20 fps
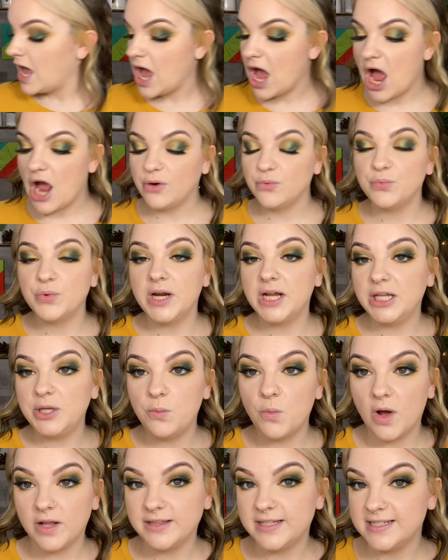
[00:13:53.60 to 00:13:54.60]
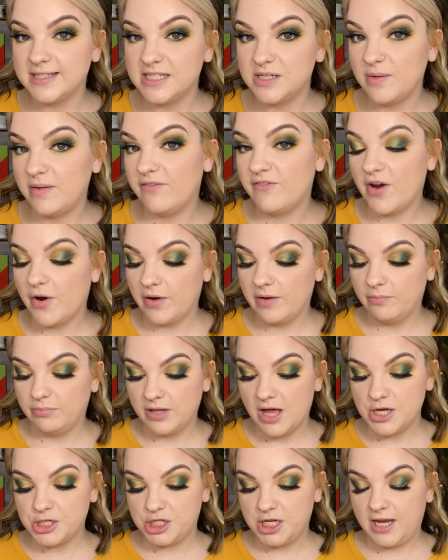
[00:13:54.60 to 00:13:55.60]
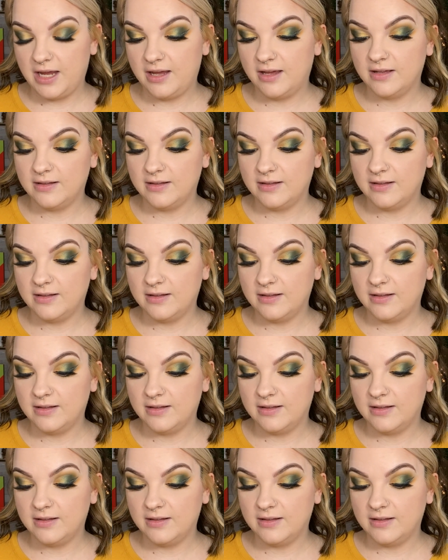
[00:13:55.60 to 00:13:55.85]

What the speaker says: I really want this to be very blushy.